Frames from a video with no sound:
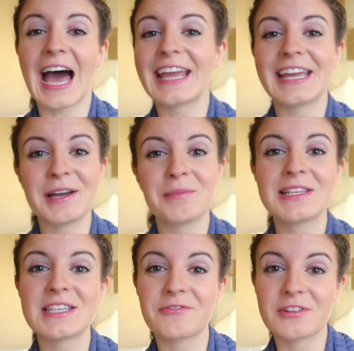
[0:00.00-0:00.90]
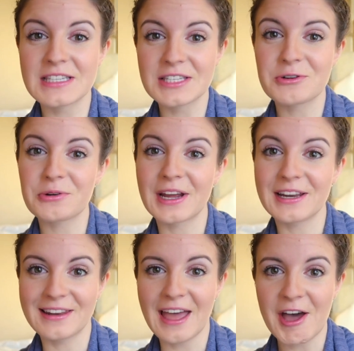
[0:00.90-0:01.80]
I am in San Francisco
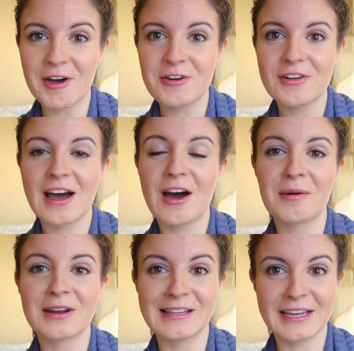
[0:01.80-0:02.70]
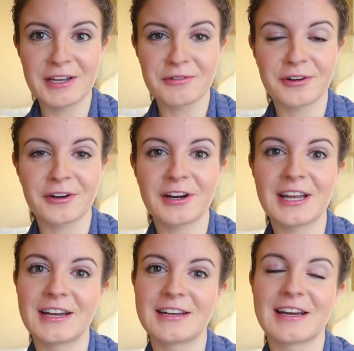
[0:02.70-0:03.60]
right now on a
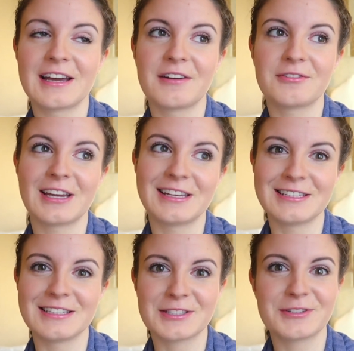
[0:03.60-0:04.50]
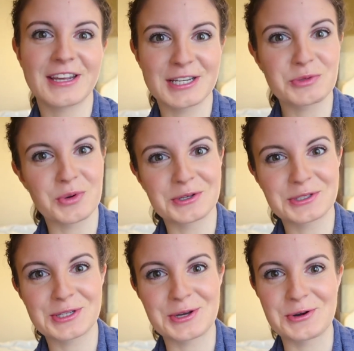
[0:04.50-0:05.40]
layover, and I kind of have to edit this today as
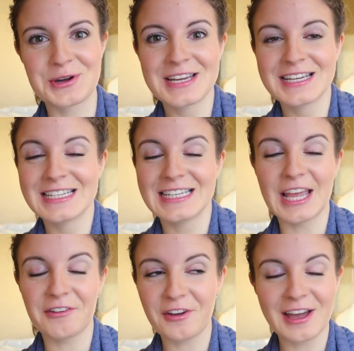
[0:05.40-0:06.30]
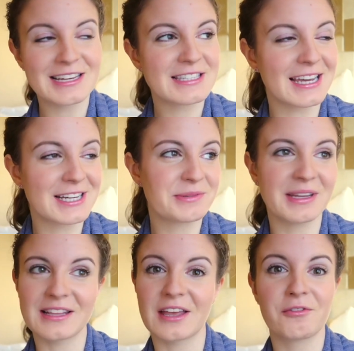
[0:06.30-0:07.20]
well. So if I decide to
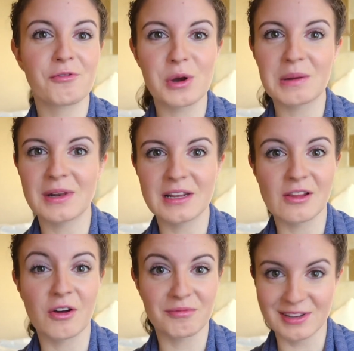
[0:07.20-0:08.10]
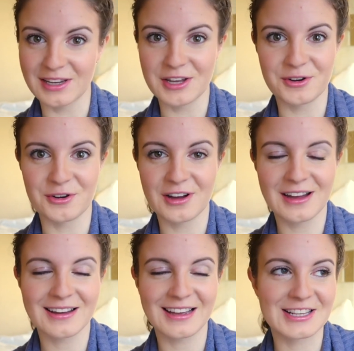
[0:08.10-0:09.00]
make like a 40-minute long video,
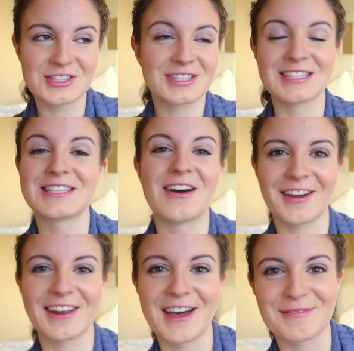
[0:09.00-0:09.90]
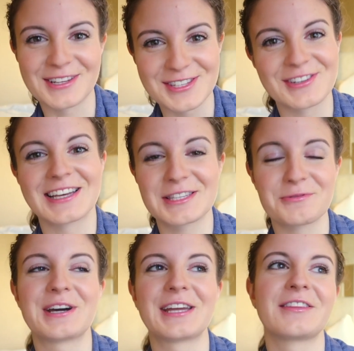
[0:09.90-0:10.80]
it's not gonna happen. So that's
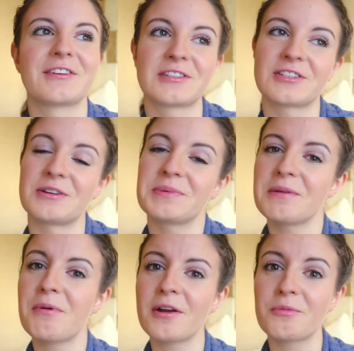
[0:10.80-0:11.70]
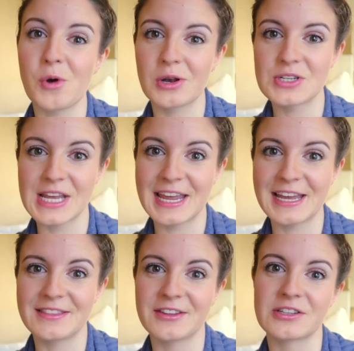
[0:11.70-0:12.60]
why there's gonna be a part 1
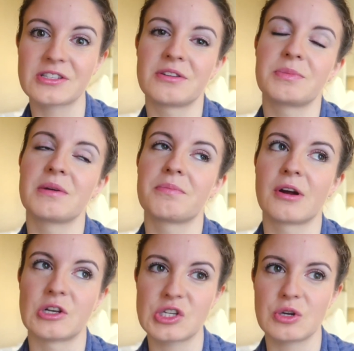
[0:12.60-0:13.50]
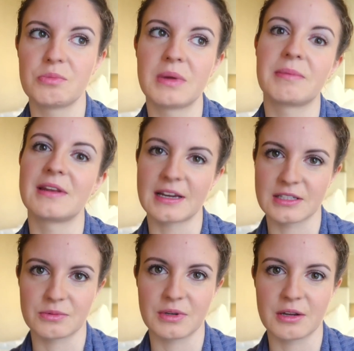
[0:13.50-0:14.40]
today, and there's gonna be a part 2 maybe
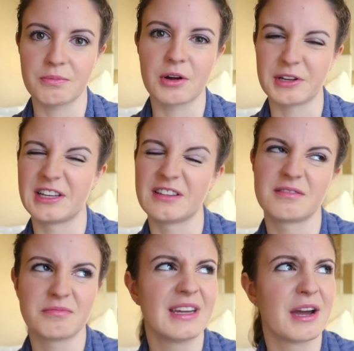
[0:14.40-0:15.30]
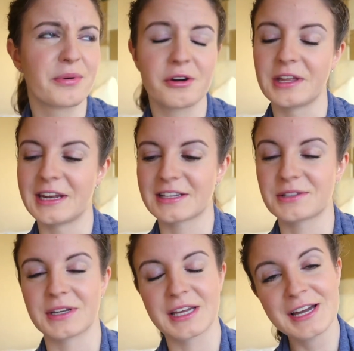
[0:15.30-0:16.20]
next week. Probably
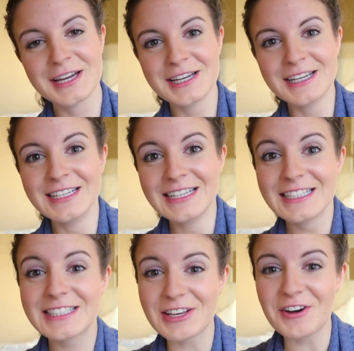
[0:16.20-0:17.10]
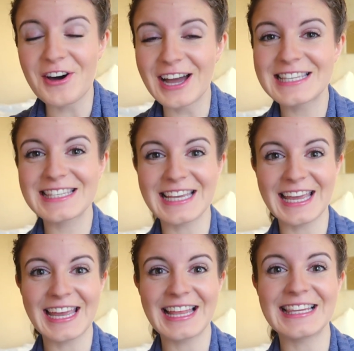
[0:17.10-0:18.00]
next week. So I'd
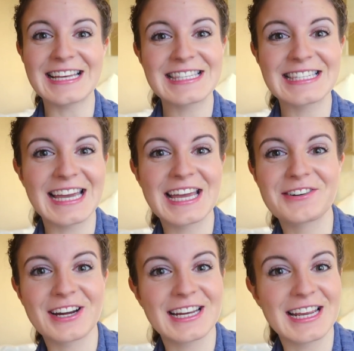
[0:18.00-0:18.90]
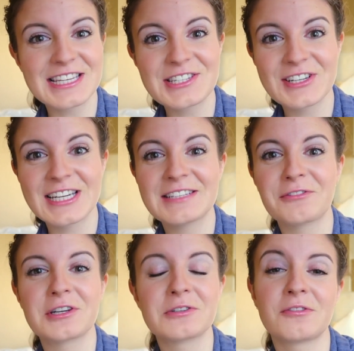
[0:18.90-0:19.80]
say let's get right into it.
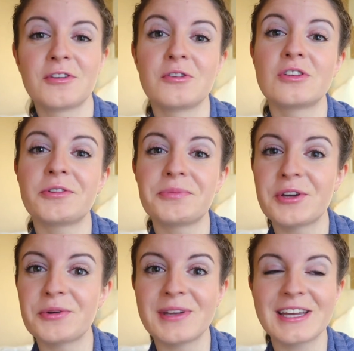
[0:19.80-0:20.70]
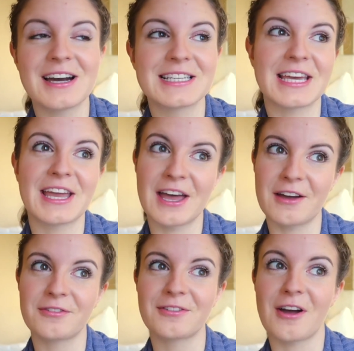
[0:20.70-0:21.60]
For those of you who don't know me, because I
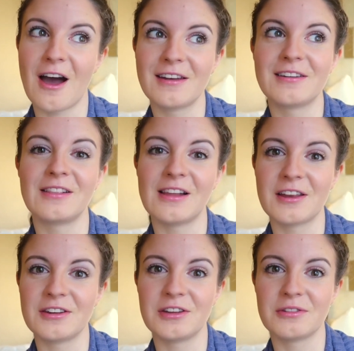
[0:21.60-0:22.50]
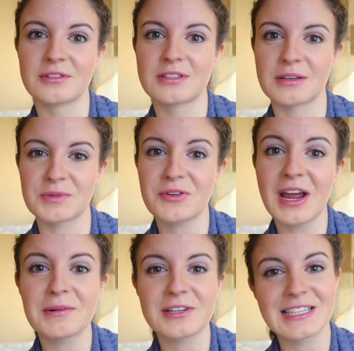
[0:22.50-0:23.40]
have gotten a lot of new
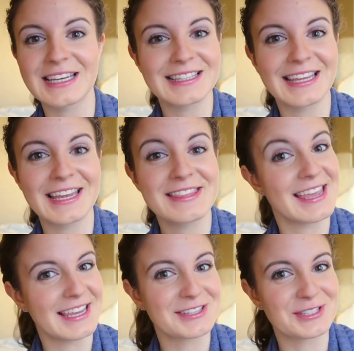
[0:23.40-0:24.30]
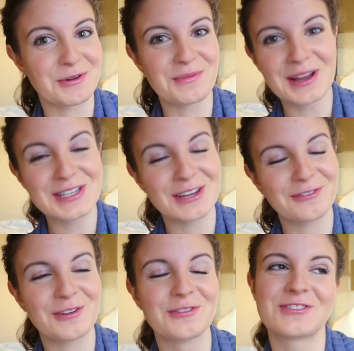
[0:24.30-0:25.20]
subscribers lately, thank you so much
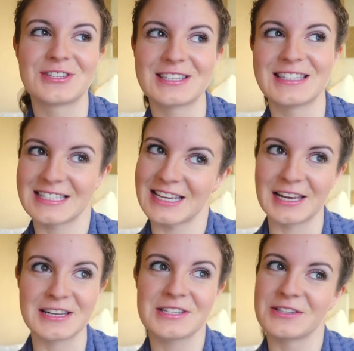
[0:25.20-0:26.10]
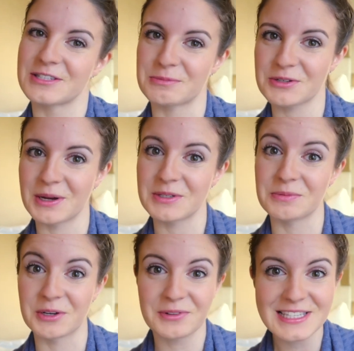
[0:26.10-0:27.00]
if you just decided to subscribe
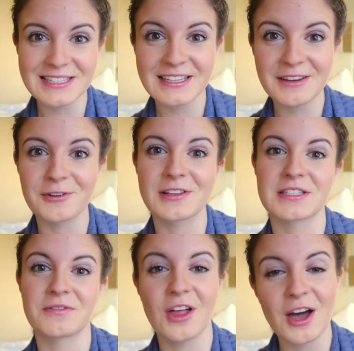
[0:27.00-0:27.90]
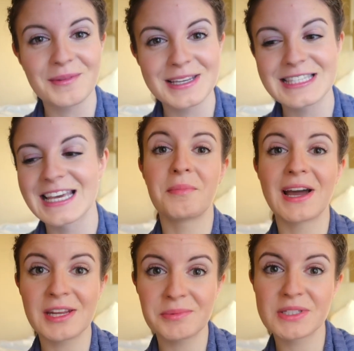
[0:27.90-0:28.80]
to me recently for this Vlogmas.
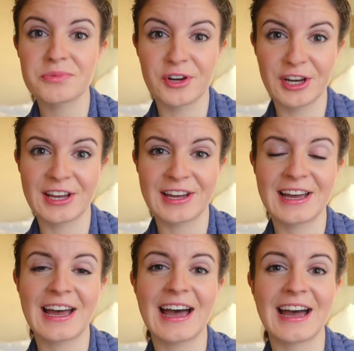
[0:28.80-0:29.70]
My name is Verena.